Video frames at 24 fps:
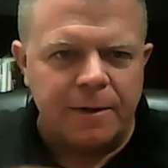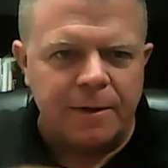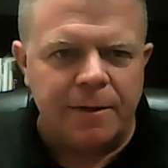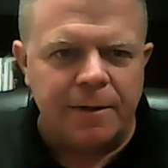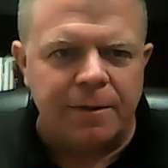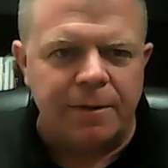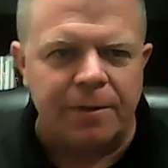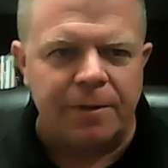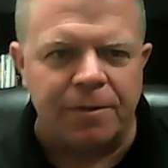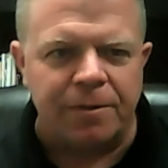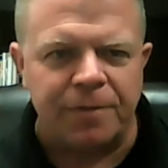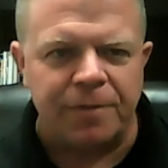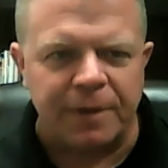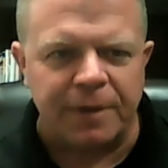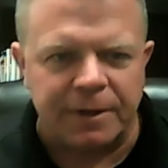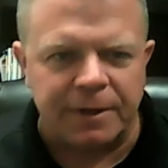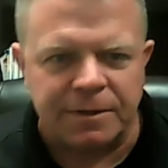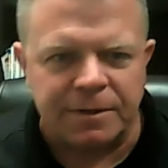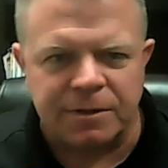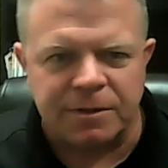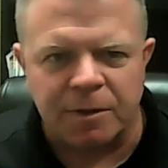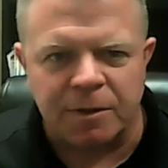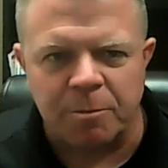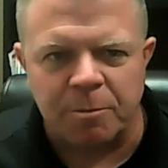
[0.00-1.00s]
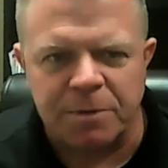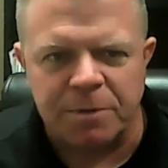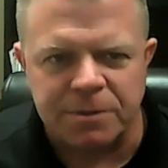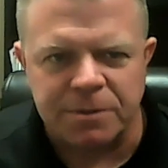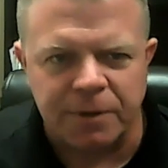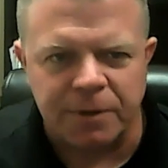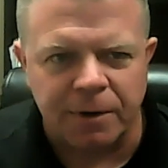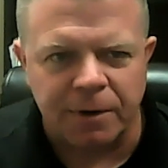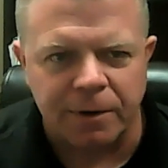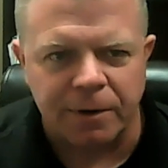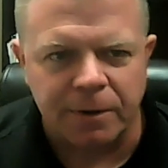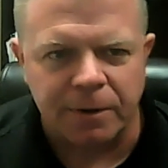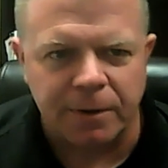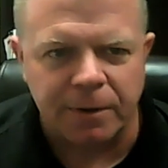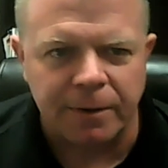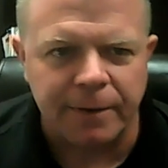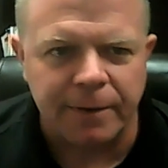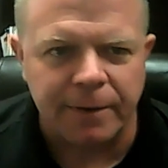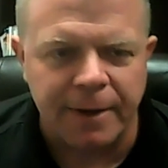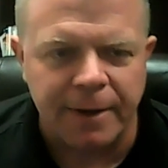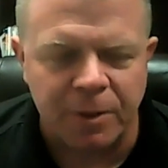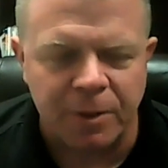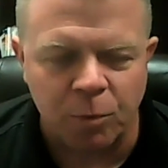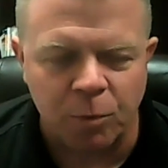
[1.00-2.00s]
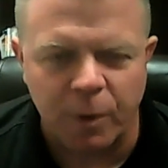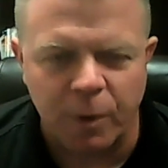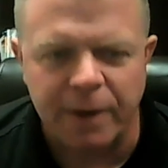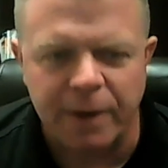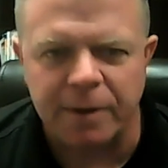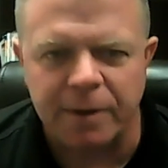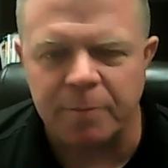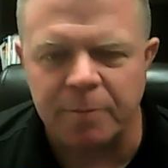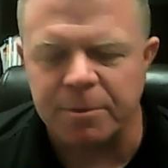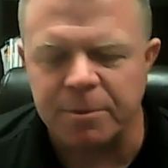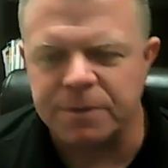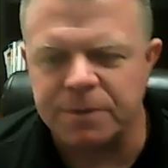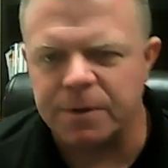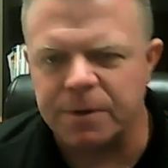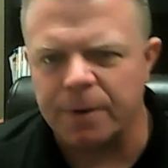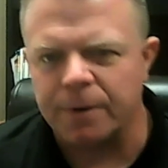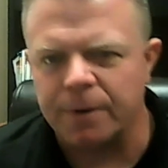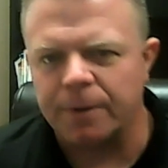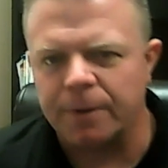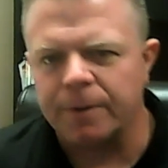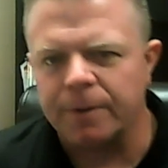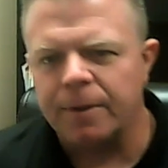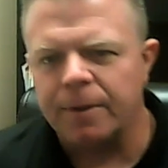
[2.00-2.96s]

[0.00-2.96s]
thickness of the material and the weight of the material.